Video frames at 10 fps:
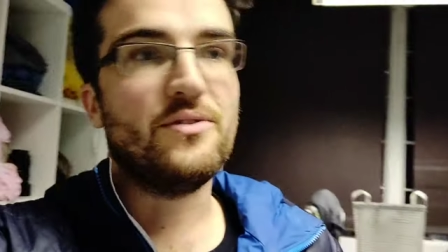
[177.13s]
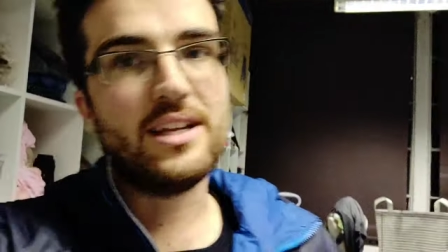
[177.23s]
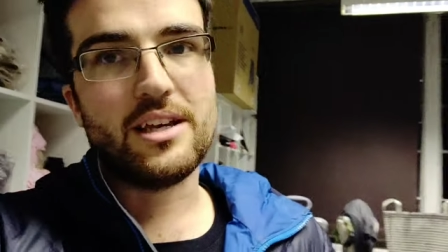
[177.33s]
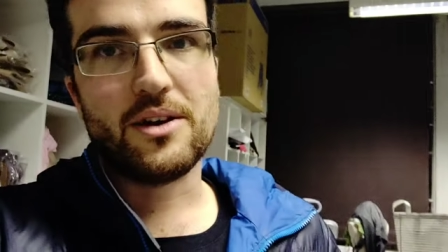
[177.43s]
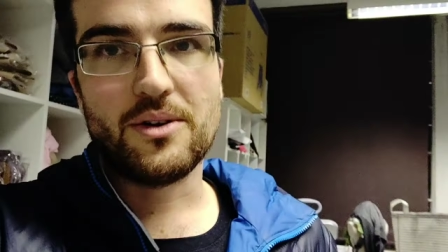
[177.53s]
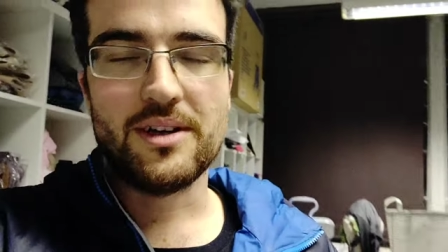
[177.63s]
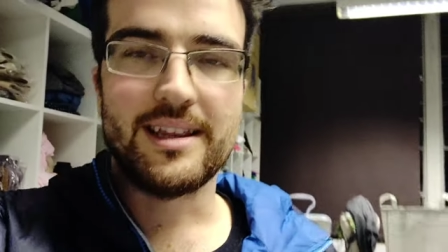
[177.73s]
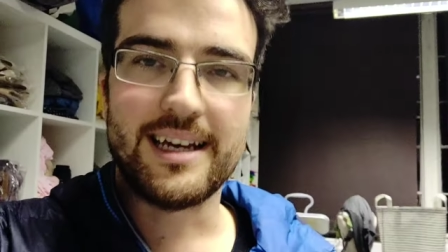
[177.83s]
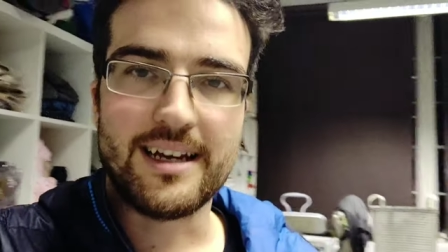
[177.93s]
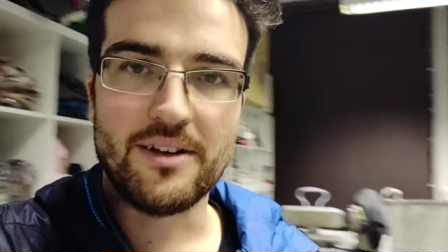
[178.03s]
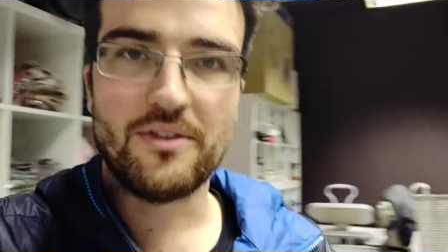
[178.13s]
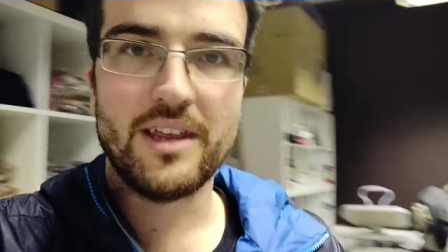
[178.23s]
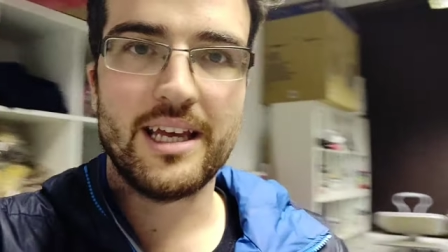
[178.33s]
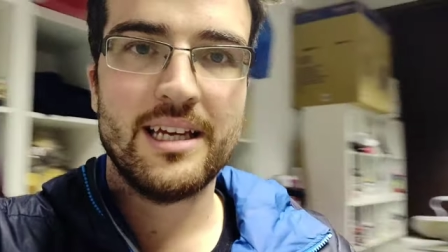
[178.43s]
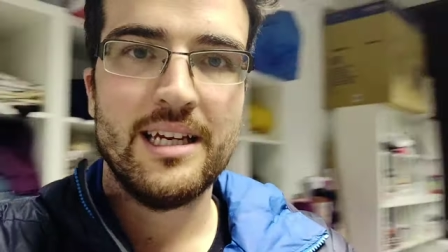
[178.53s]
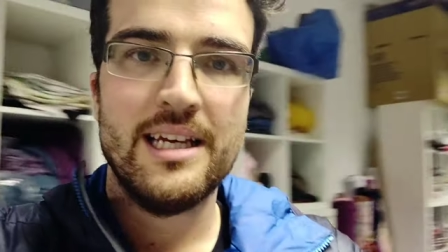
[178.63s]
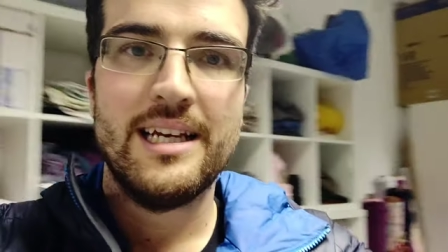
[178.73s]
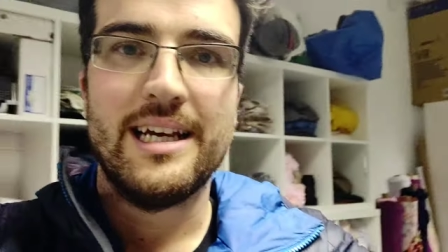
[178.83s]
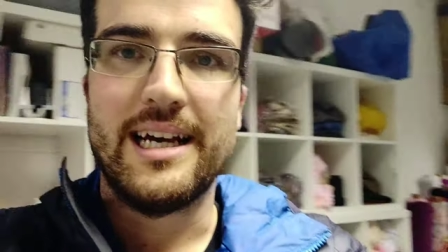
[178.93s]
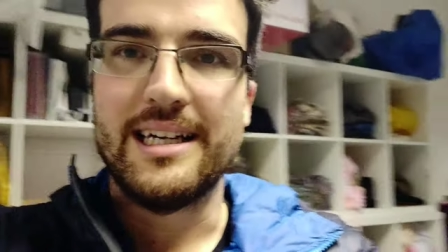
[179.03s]
video, that kind of thing.
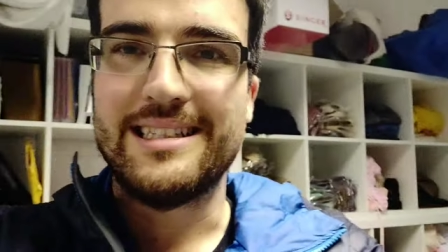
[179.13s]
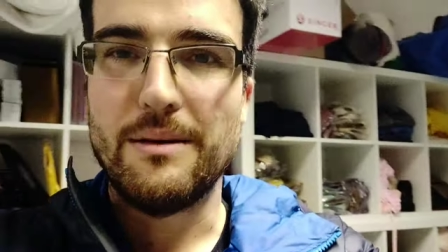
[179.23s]
Uh,